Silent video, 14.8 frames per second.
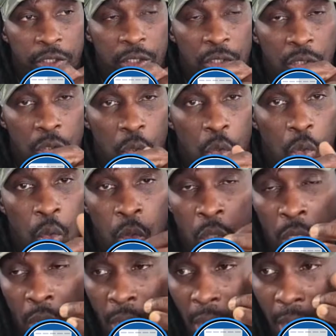to know
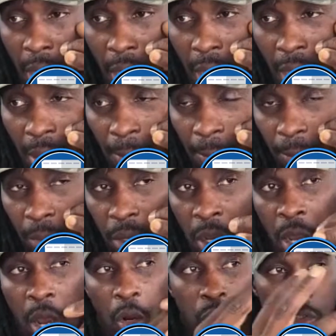
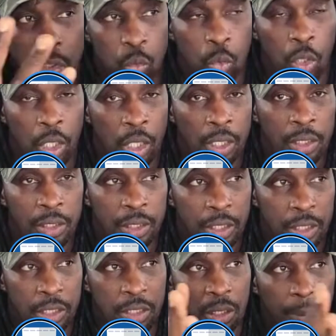how to work
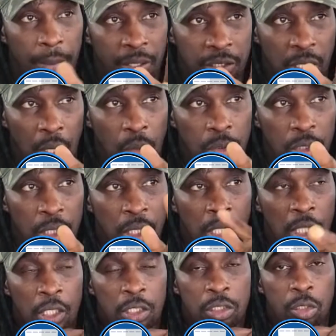these numbers out.
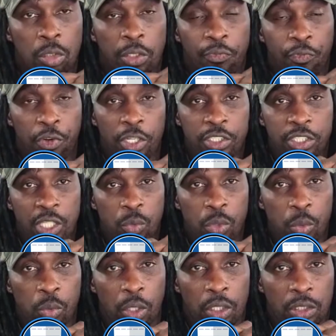So the first thing we
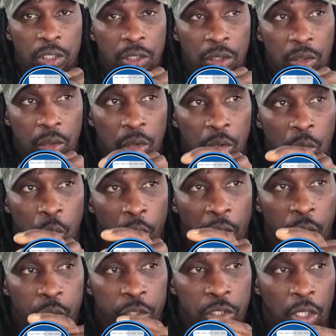want to know
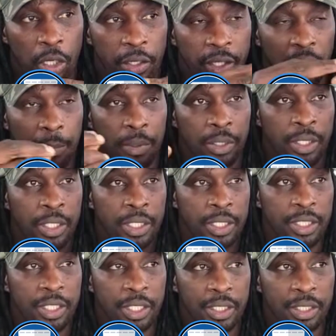when we're talking about
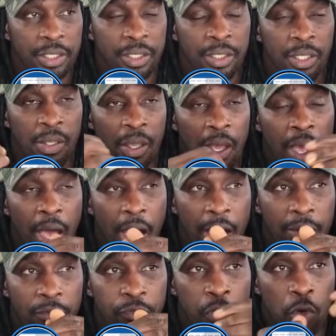heat kit
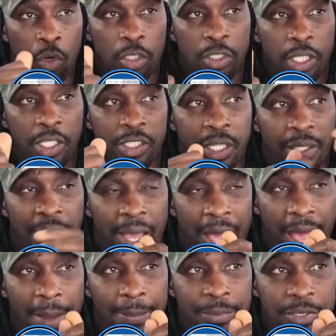and voltage and
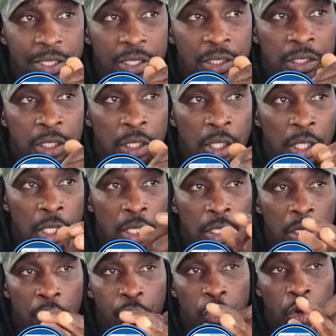amps is
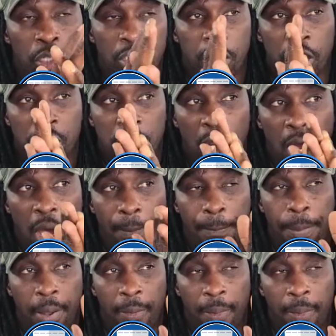your voltage up,